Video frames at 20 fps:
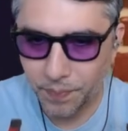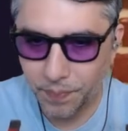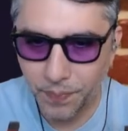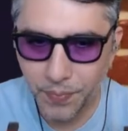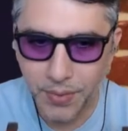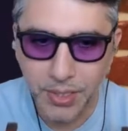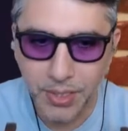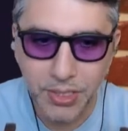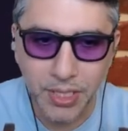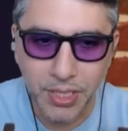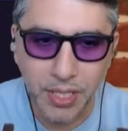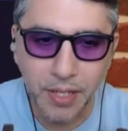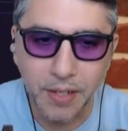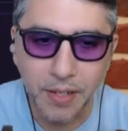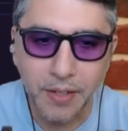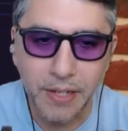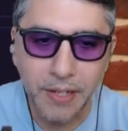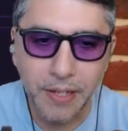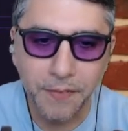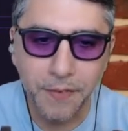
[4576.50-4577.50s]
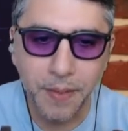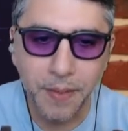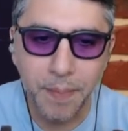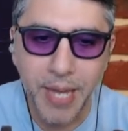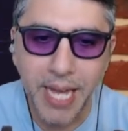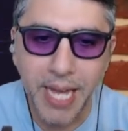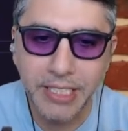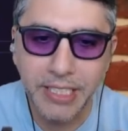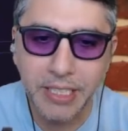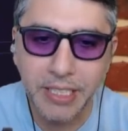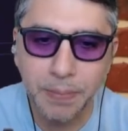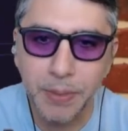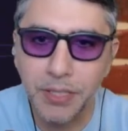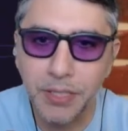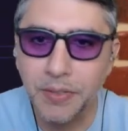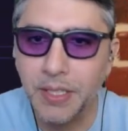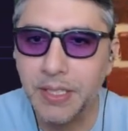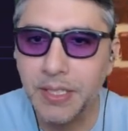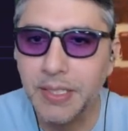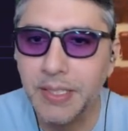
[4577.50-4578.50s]
So if we match it
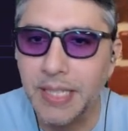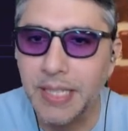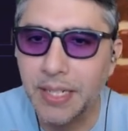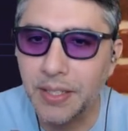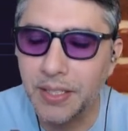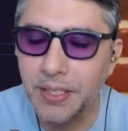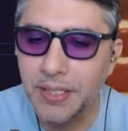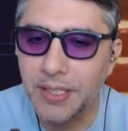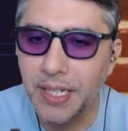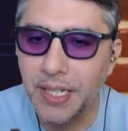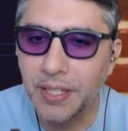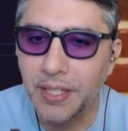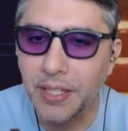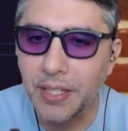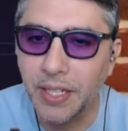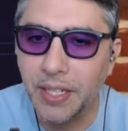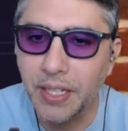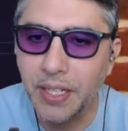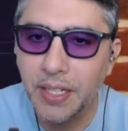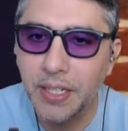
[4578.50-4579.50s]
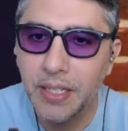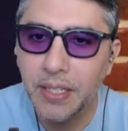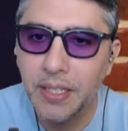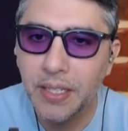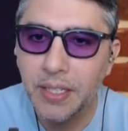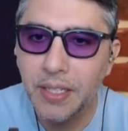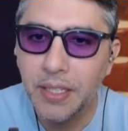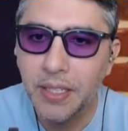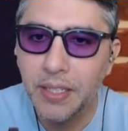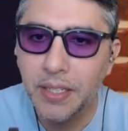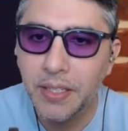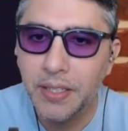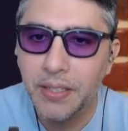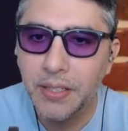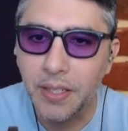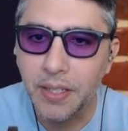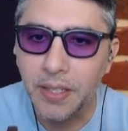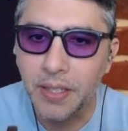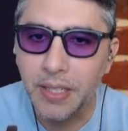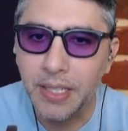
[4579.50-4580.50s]
between sender,
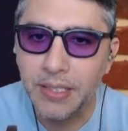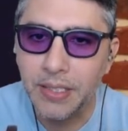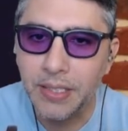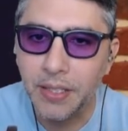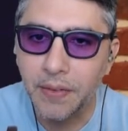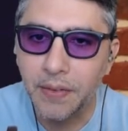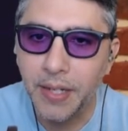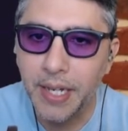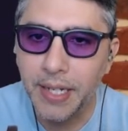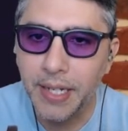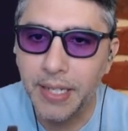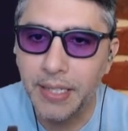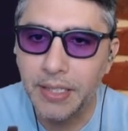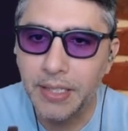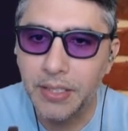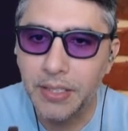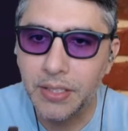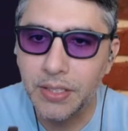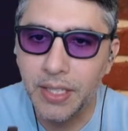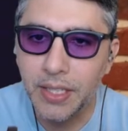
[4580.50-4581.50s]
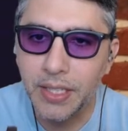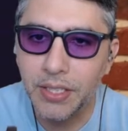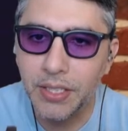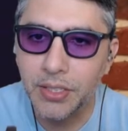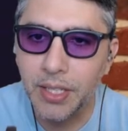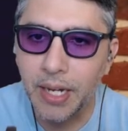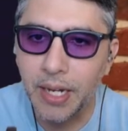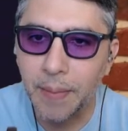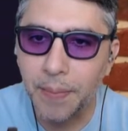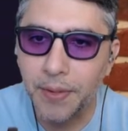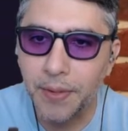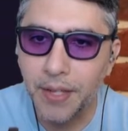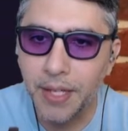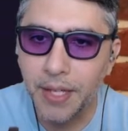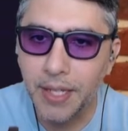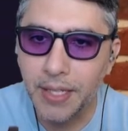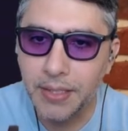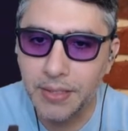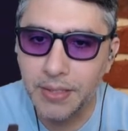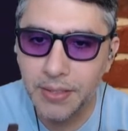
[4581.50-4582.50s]
so let's go ahead and drop
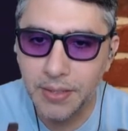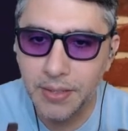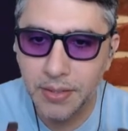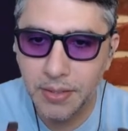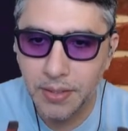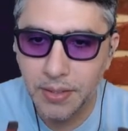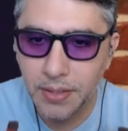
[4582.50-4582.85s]
this.